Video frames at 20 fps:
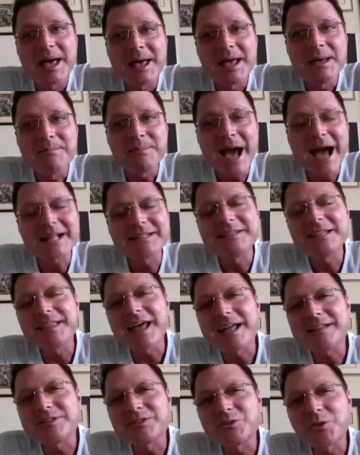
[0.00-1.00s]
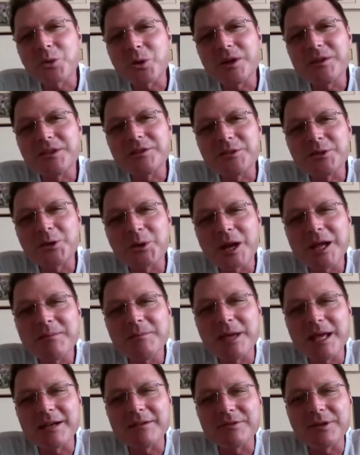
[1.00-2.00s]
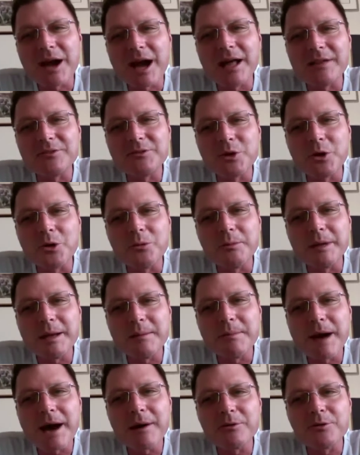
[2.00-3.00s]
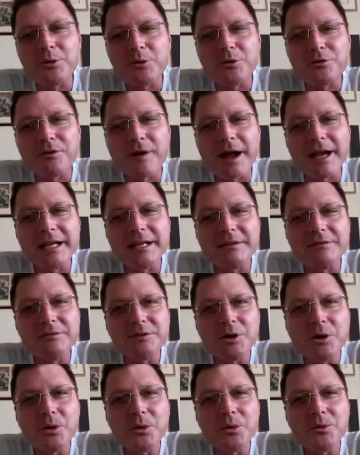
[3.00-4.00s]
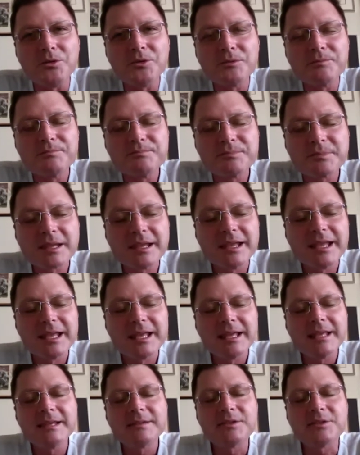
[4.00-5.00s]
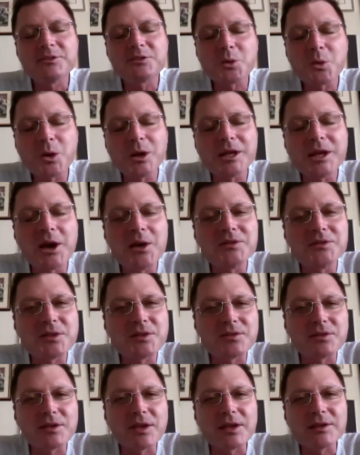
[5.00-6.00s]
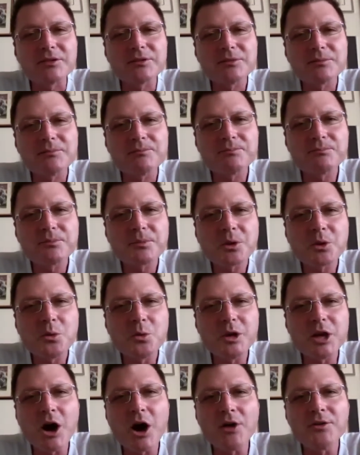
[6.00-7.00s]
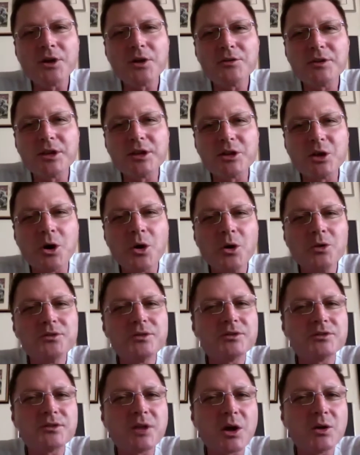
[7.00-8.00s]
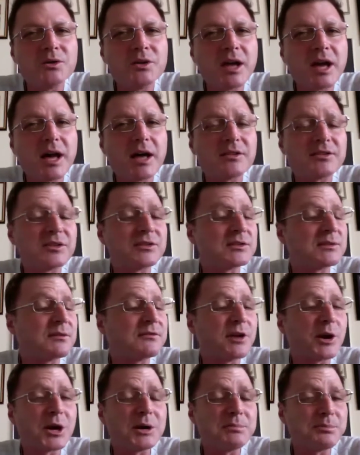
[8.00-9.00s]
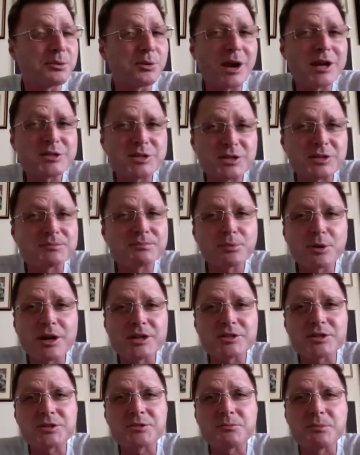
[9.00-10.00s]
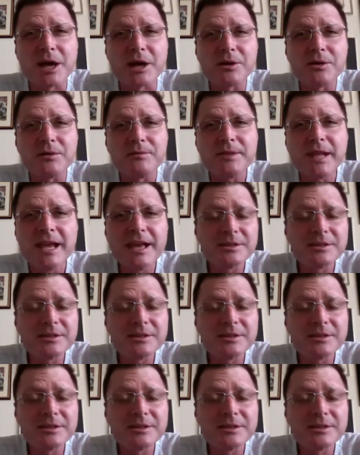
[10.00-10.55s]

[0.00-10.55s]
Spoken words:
Back to that story that the great man of God told me about the refining of gold. The story goes as this. We all know that gold is known to us as a very precious, precious metal.